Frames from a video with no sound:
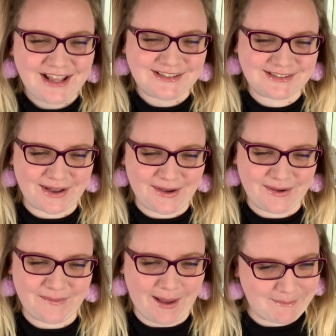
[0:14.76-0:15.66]

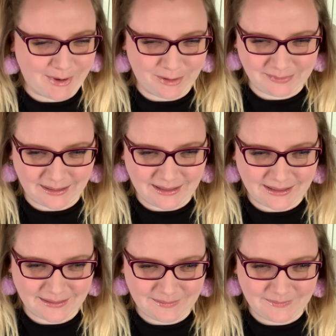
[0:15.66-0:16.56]
So I'm
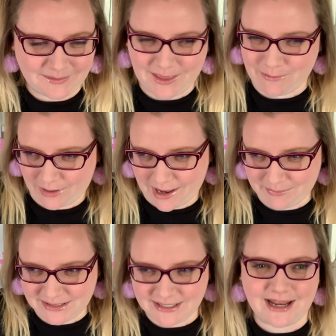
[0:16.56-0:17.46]
hoping that that won't
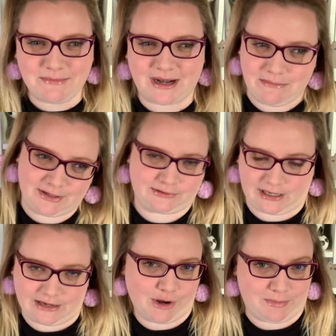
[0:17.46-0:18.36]
happen today, but I'm also
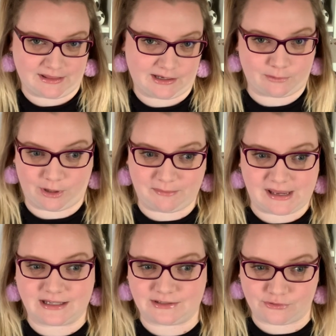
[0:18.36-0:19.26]
kind of hoping that it will
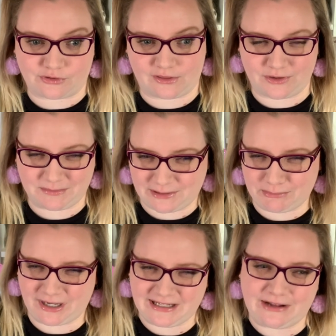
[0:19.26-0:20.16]
because usually those mental
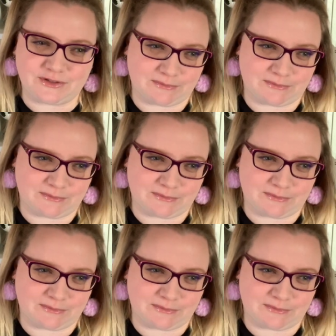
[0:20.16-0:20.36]
breakdowns are